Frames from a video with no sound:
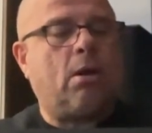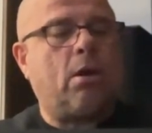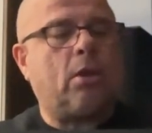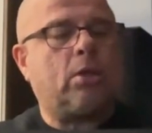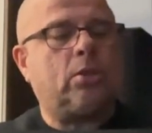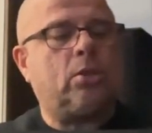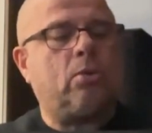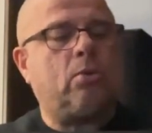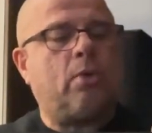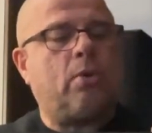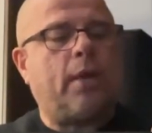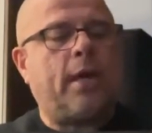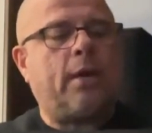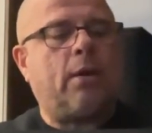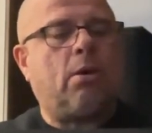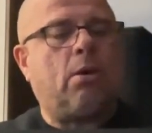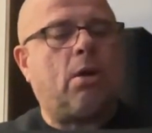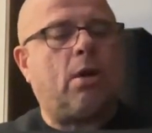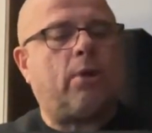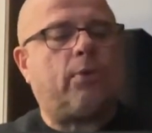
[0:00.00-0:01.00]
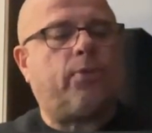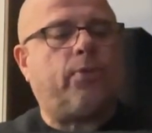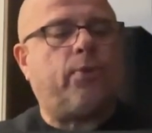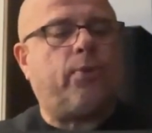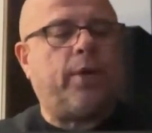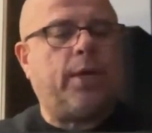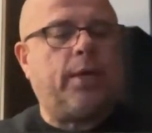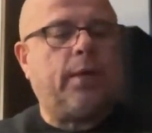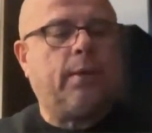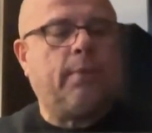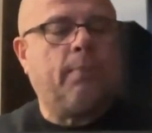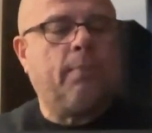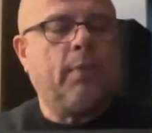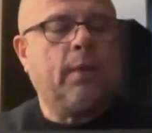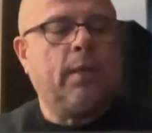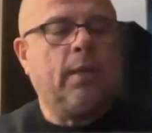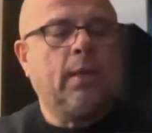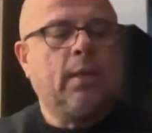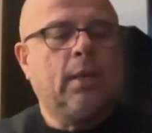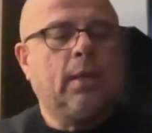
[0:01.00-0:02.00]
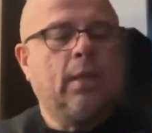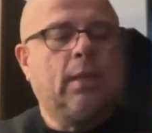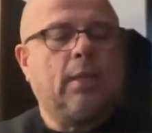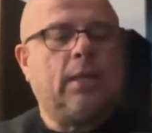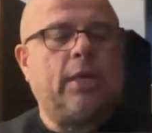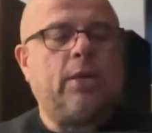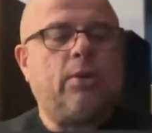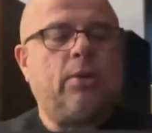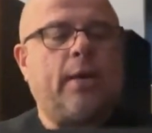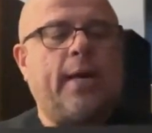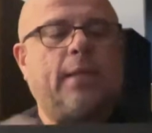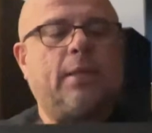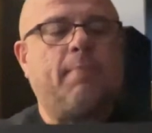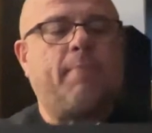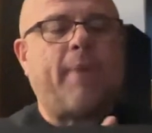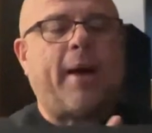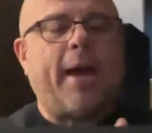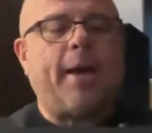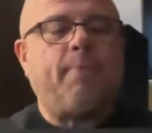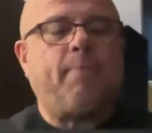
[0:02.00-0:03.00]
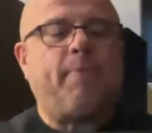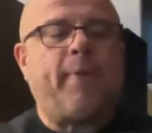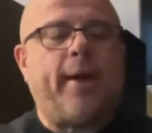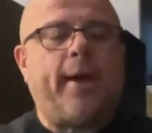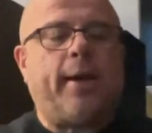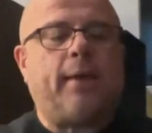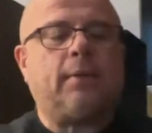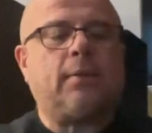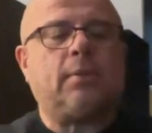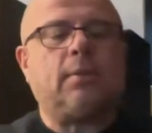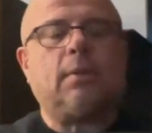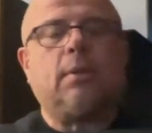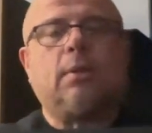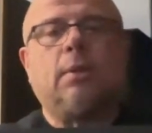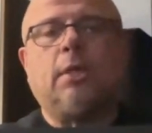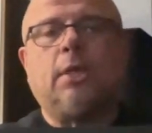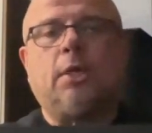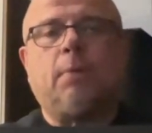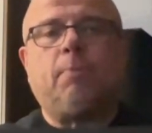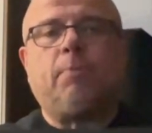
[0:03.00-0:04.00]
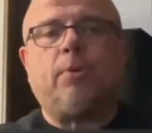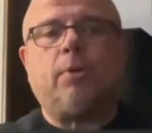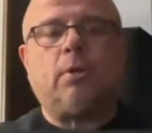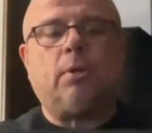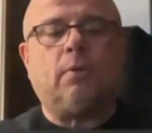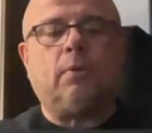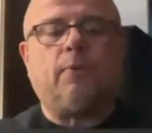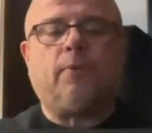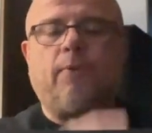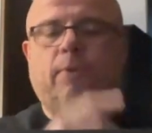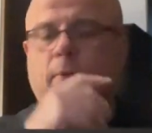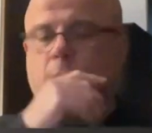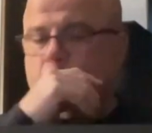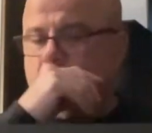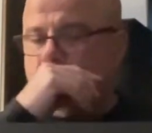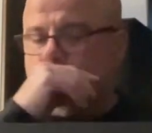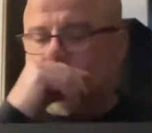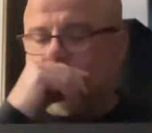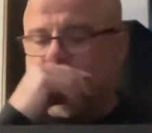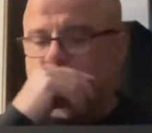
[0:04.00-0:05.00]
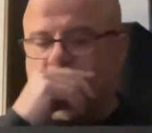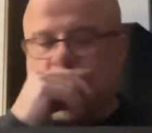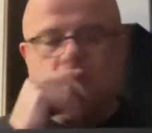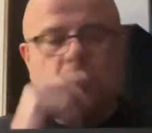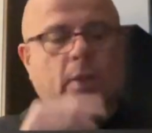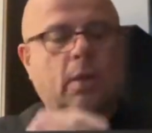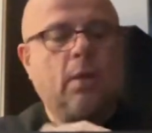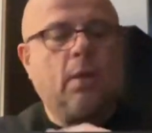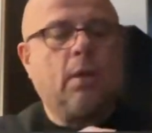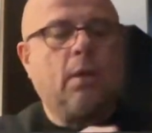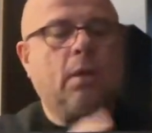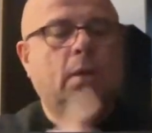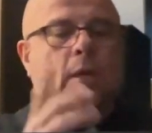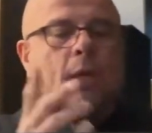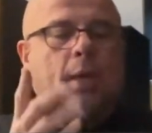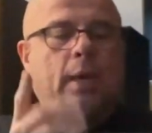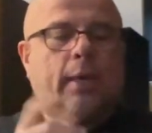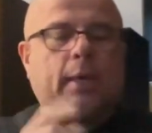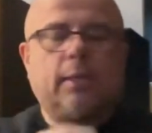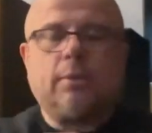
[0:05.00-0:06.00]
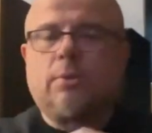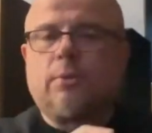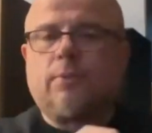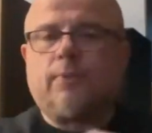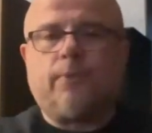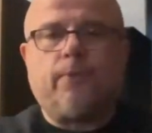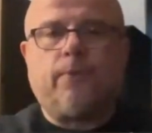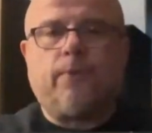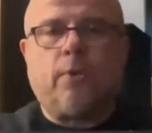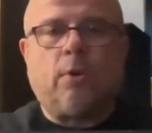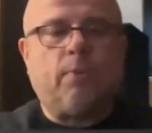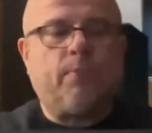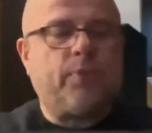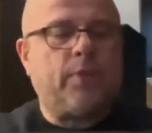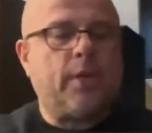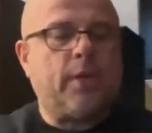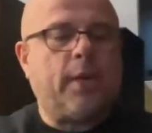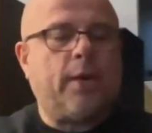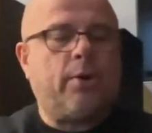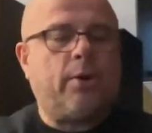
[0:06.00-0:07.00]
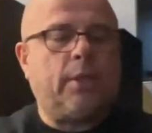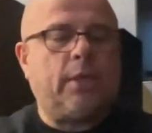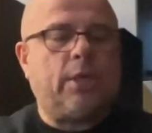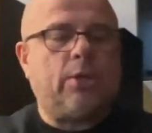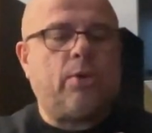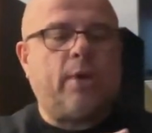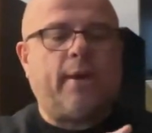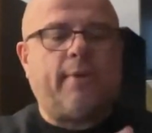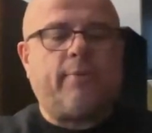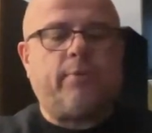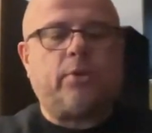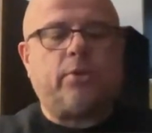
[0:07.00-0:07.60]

2 and analog 3. Then you got the bypass input for, I guess, home theater. And then you have your